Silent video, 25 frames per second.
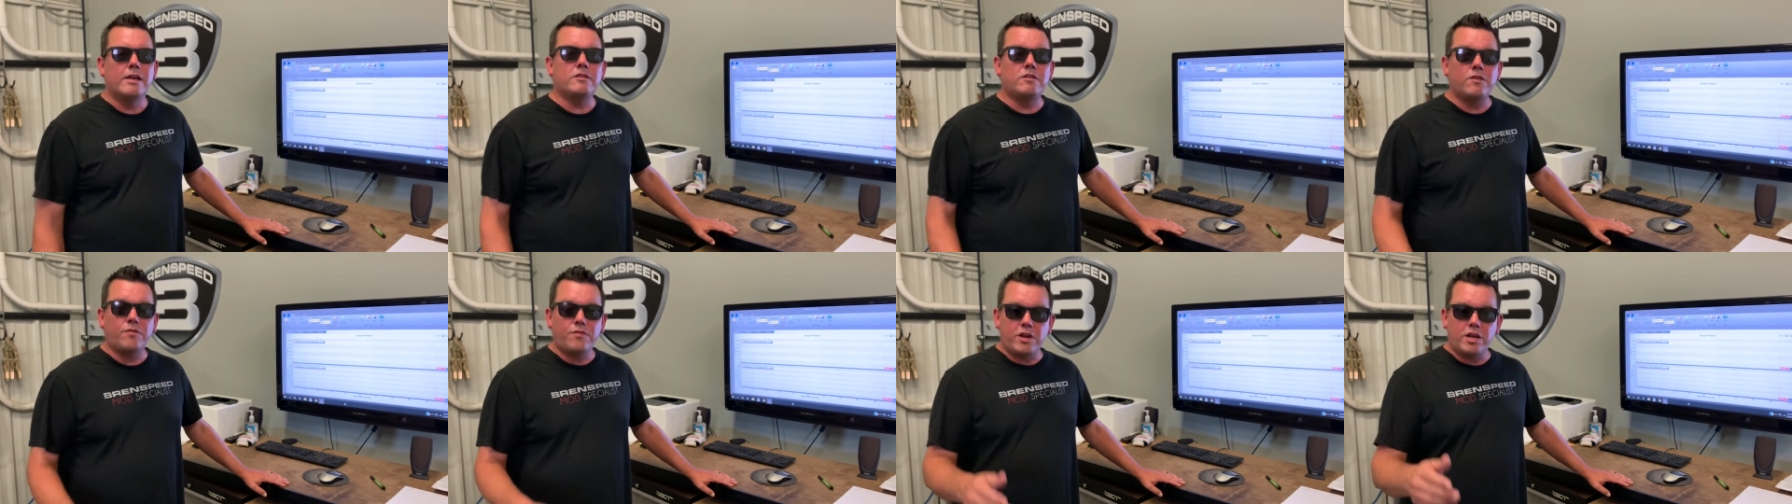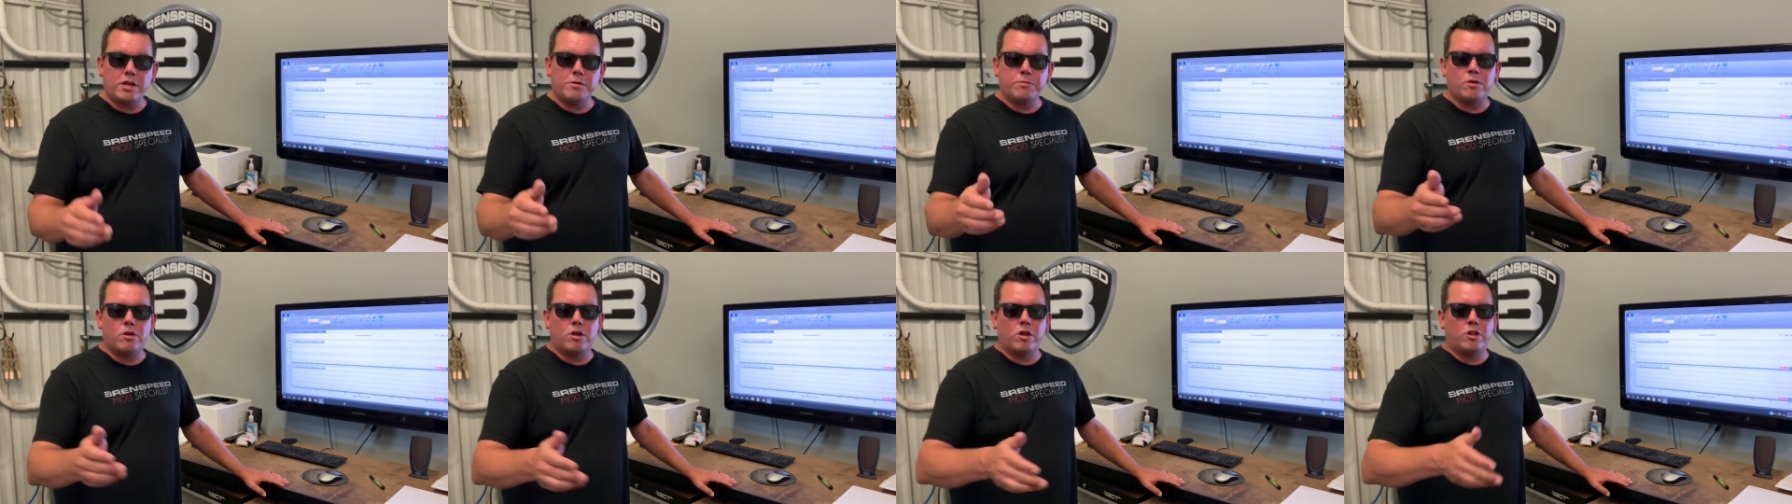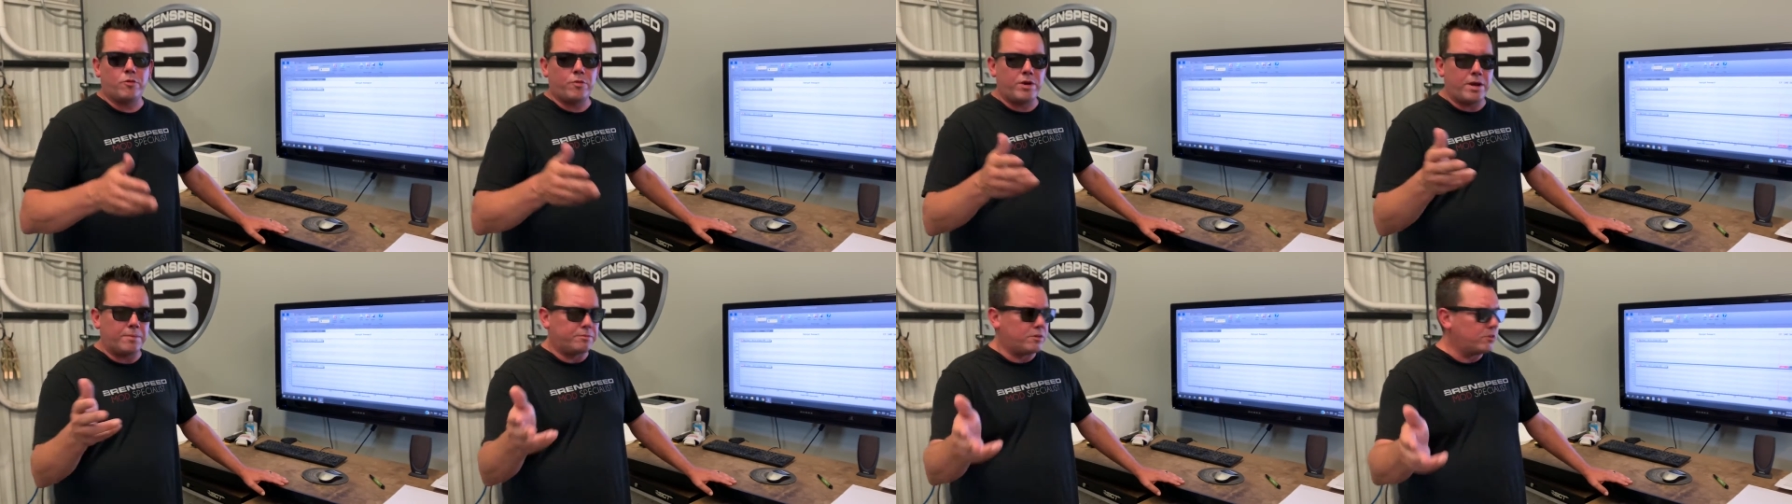It's available all
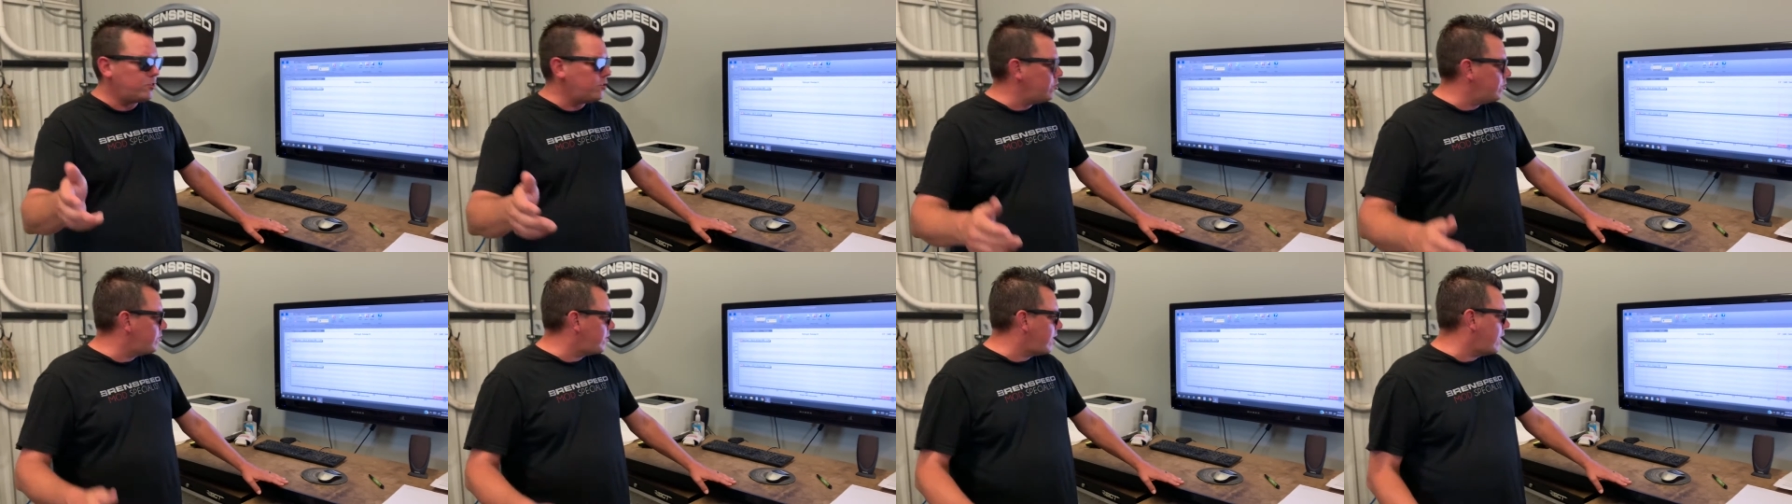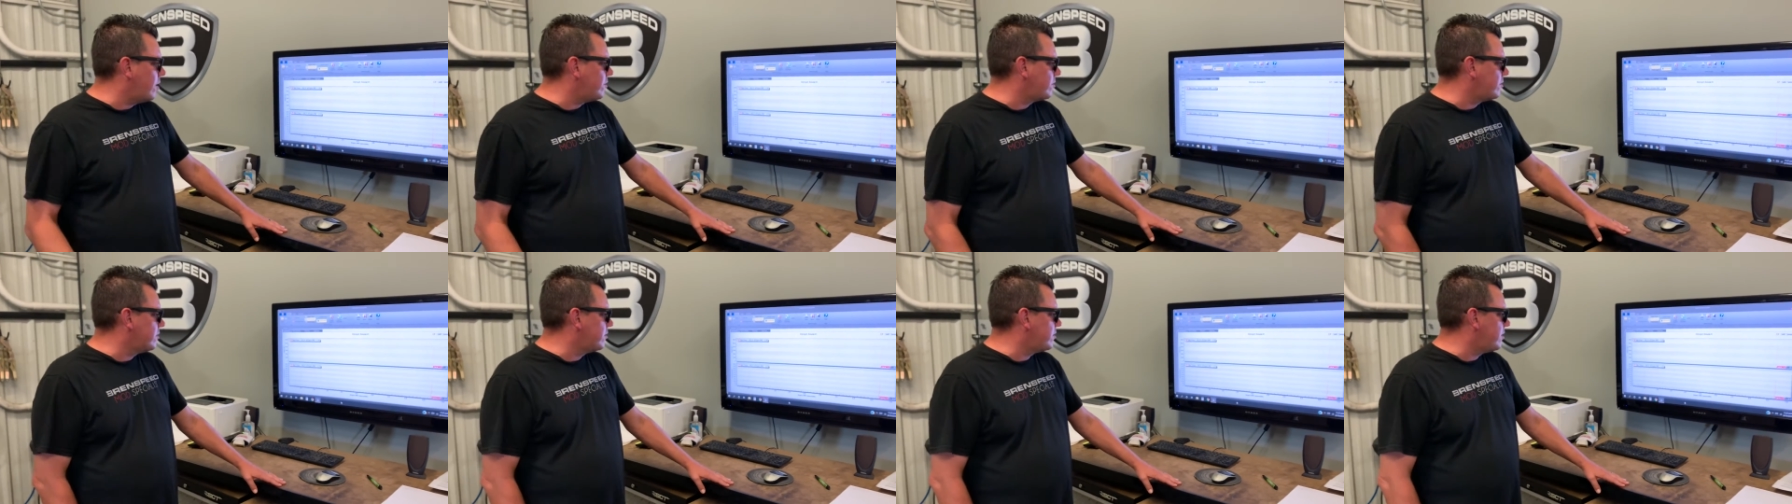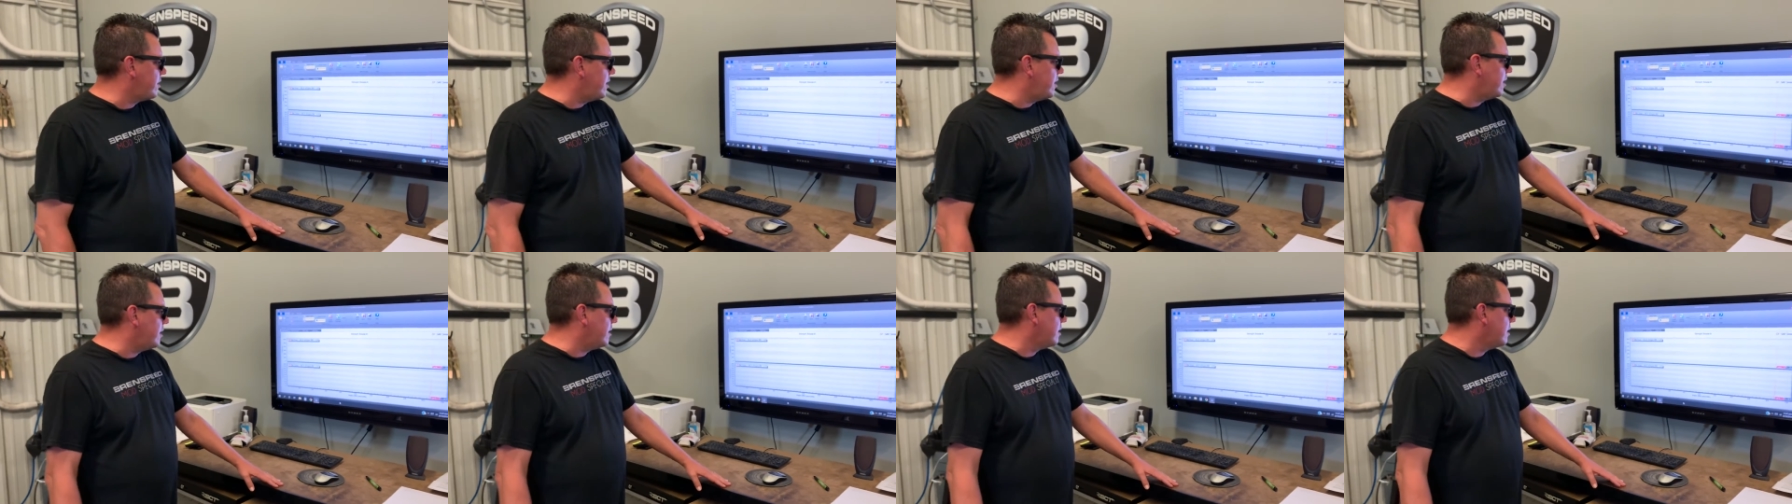the way up to two thousand
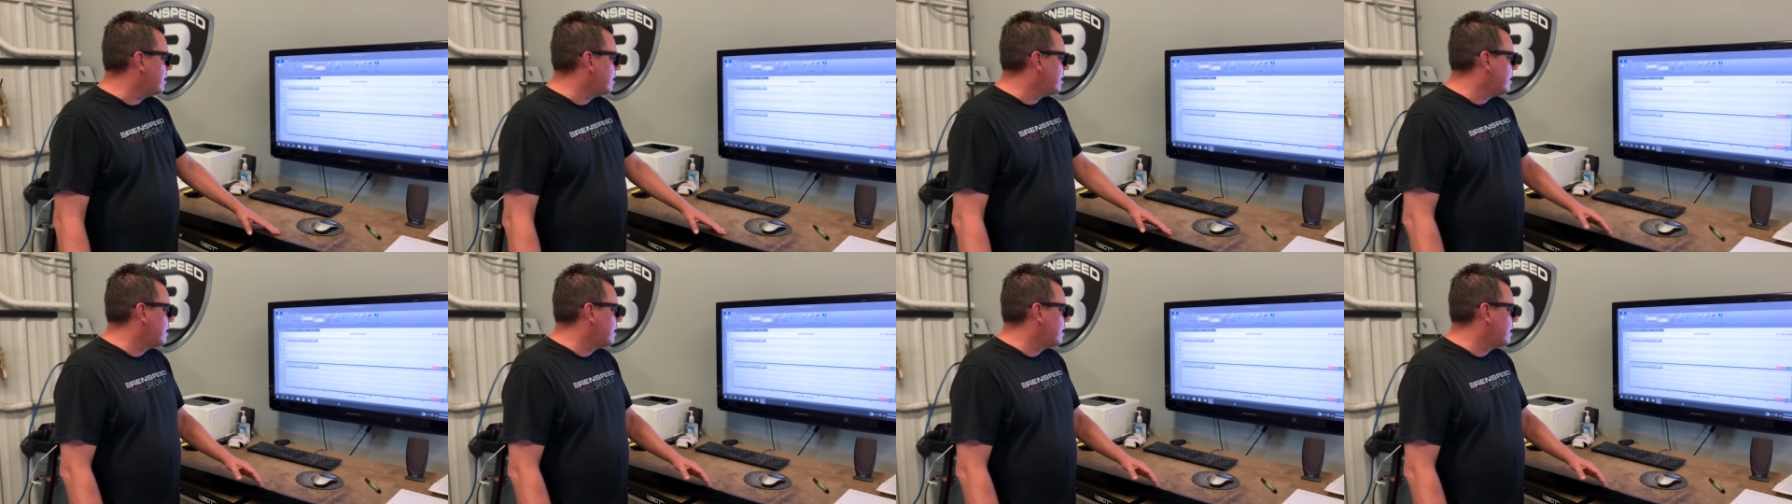ten.